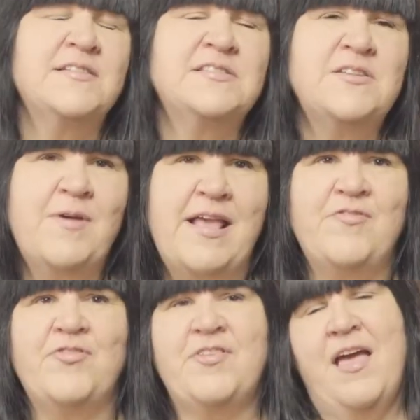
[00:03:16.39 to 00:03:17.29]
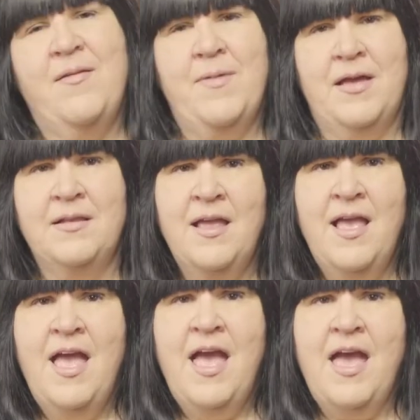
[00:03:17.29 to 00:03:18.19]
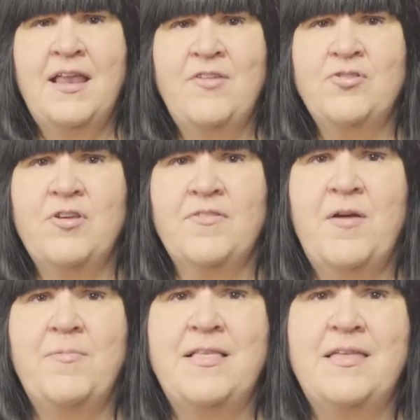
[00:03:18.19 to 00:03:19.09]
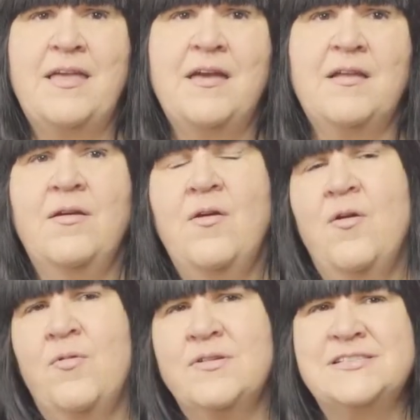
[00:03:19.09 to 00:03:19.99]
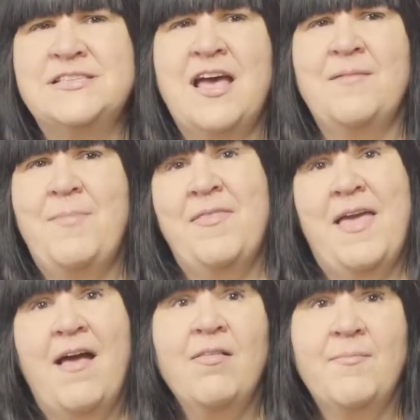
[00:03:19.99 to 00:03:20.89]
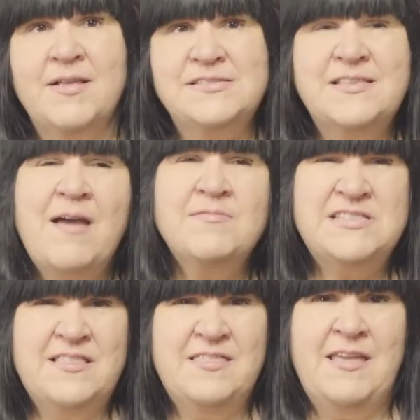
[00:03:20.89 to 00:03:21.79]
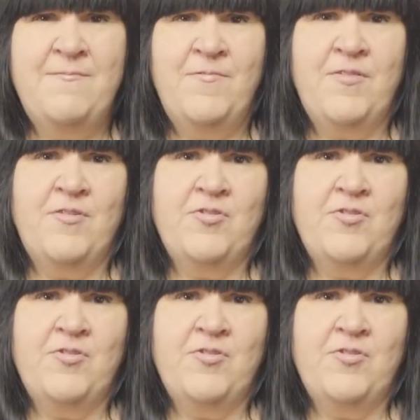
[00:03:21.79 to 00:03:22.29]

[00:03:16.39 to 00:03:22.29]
And so each segment and each look that we did were designed by the elements. And that was a theme for the